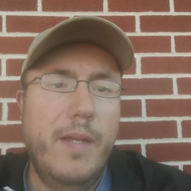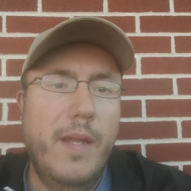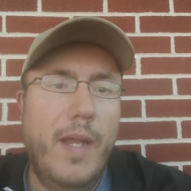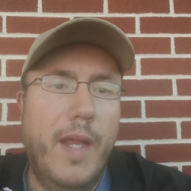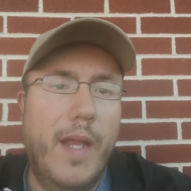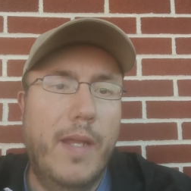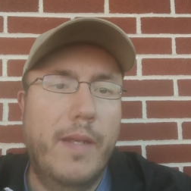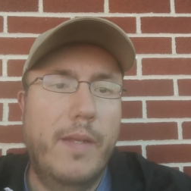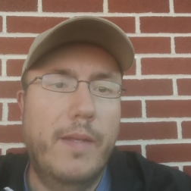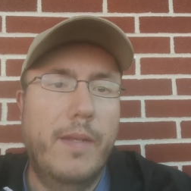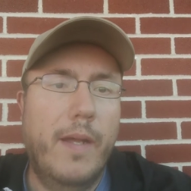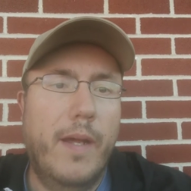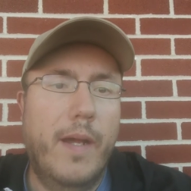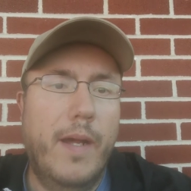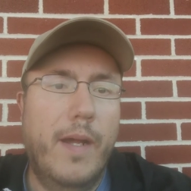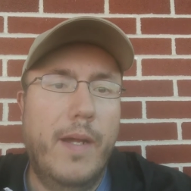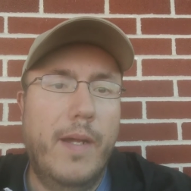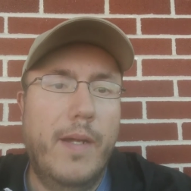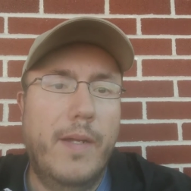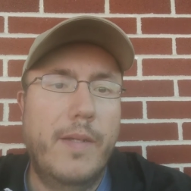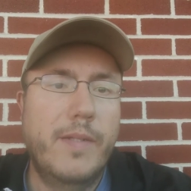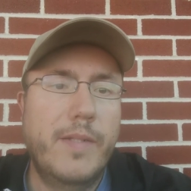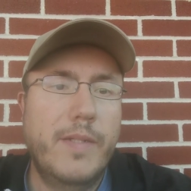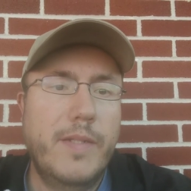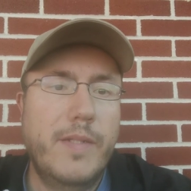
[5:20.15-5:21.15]
and
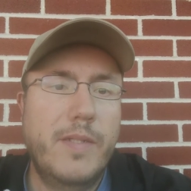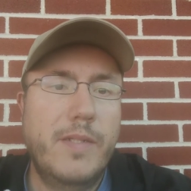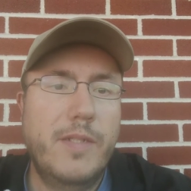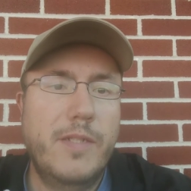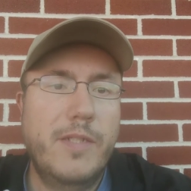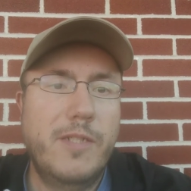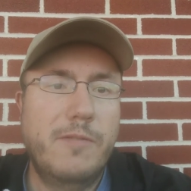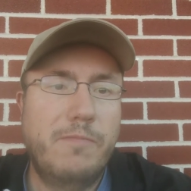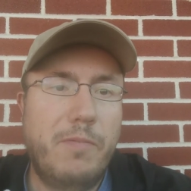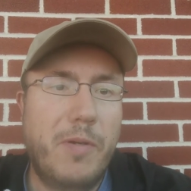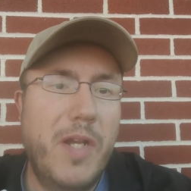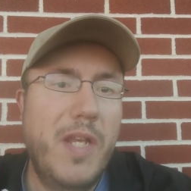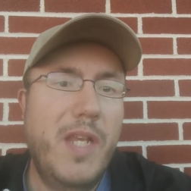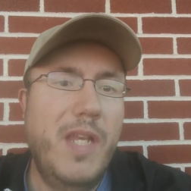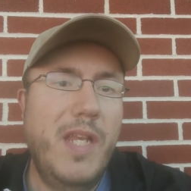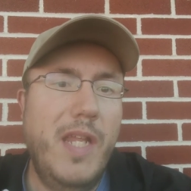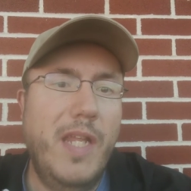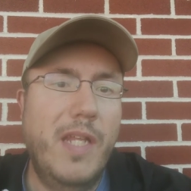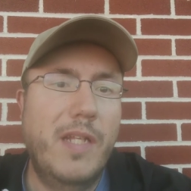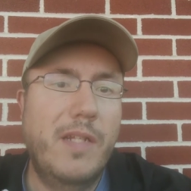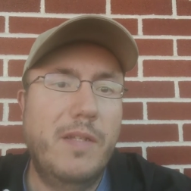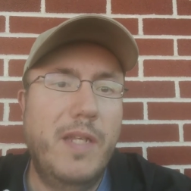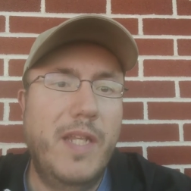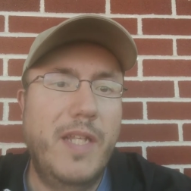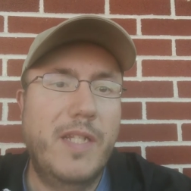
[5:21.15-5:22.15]
uh, it's pretty
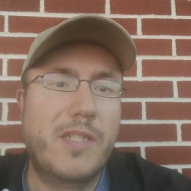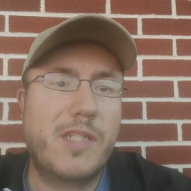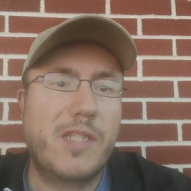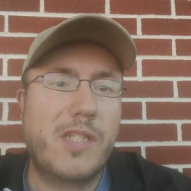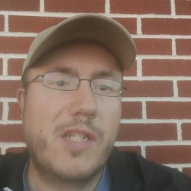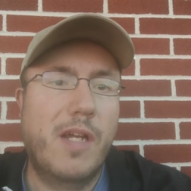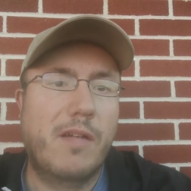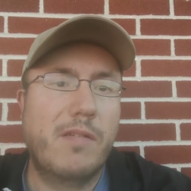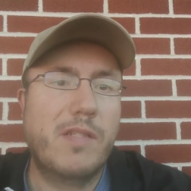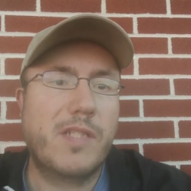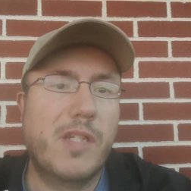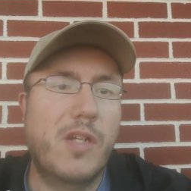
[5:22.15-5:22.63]
neat, neat stuff.